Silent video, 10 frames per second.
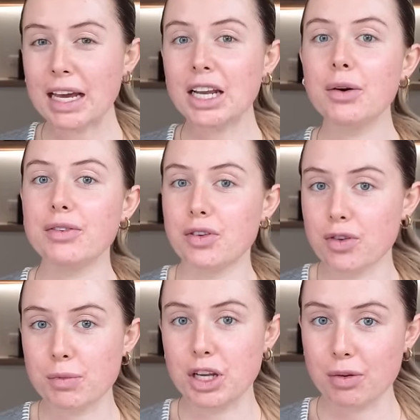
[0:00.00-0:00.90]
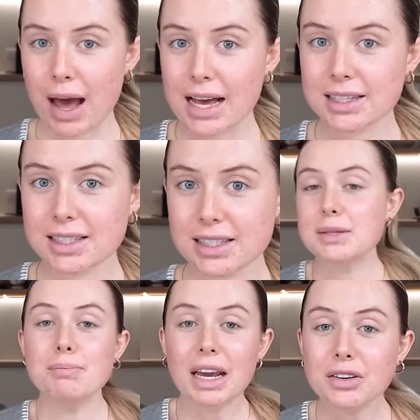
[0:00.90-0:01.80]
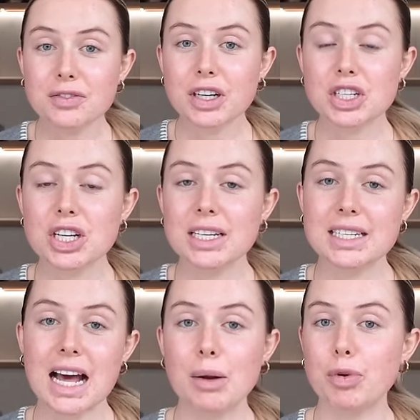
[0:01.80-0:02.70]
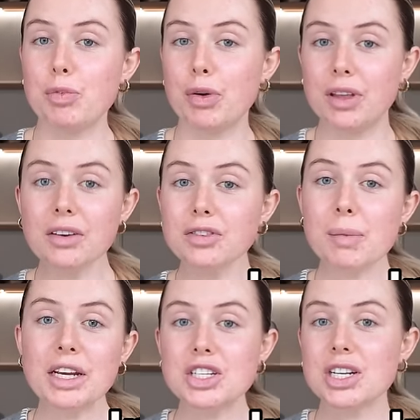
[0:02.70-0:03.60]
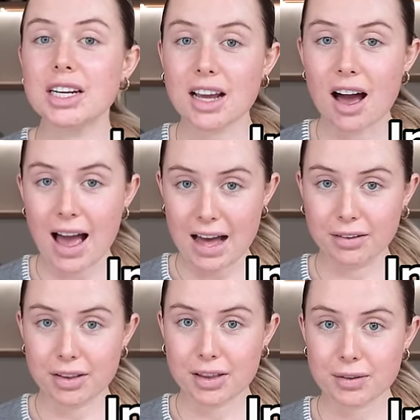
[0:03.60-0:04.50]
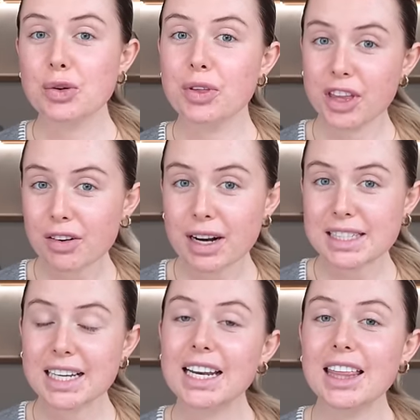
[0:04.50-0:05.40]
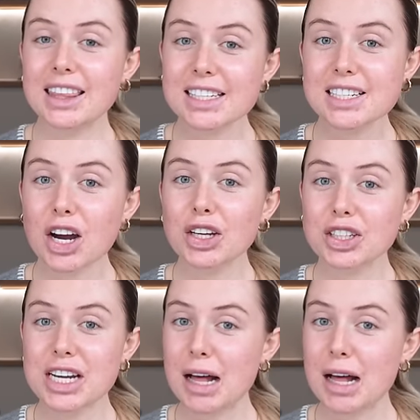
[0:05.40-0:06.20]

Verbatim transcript: paleo if you're from the US. Its main function is to help with both inflammation and gut health. So theoretically, this diet could